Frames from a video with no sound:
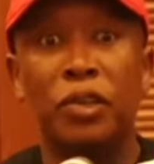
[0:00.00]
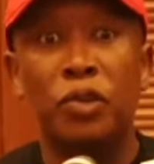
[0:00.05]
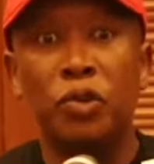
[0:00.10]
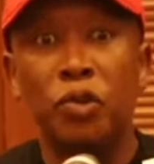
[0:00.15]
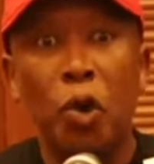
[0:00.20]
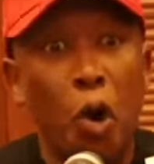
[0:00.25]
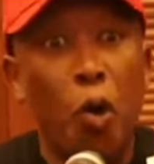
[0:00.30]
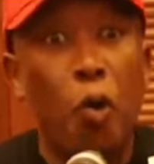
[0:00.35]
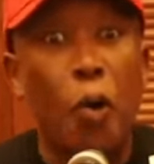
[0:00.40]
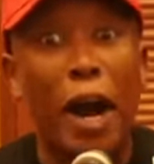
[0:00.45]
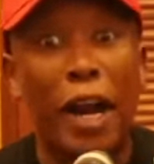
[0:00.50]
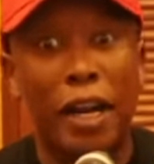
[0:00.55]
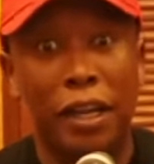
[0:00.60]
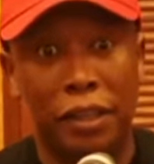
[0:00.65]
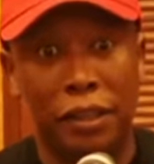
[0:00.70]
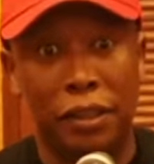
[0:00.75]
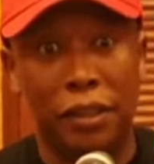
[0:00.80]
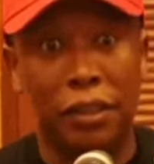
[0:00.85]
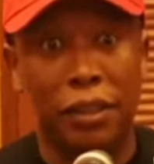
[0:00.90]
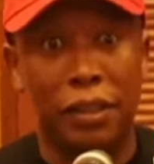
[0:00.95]
No one
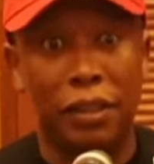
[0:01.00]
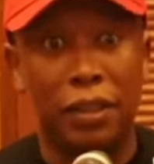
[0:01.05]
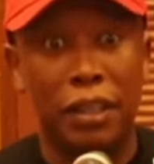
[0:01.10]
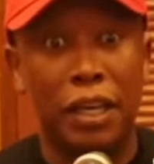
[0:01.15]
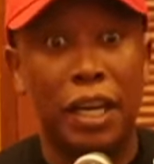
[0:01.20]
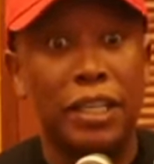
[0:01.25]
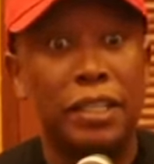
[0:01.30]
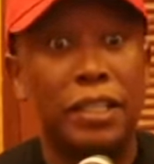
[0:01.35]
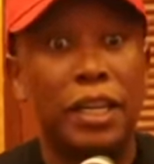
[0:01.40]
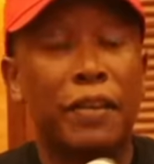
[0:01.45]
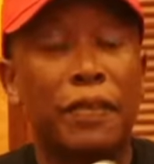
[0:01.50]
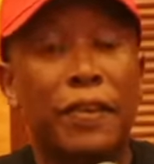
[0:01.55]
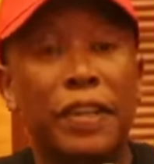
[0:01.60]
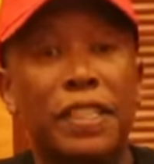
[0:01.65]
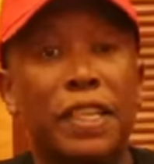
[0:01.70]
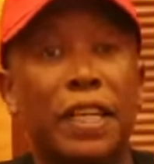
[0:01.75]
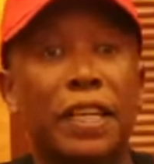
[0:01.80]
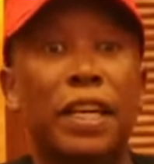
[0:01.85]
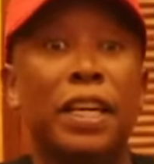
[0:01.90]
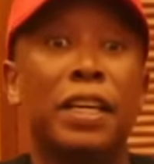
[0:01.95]
has ever
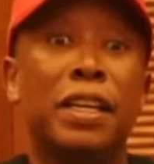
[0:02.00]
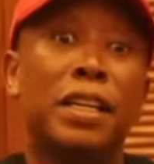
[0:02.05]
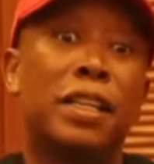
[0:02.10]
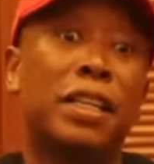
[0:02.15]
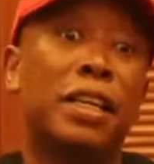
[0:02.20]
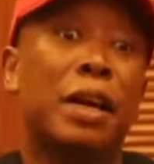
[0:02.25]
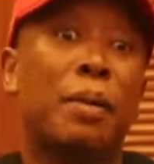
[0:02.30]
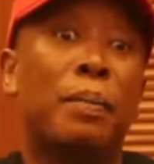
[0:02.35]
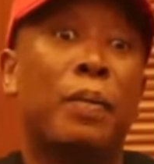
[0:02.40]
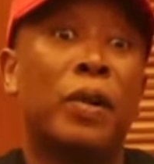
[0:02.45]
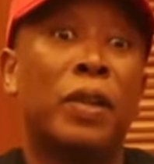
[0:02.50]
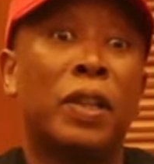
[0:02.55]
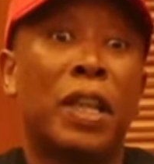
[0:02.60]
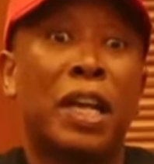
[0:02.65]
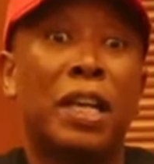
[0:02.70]
said anything about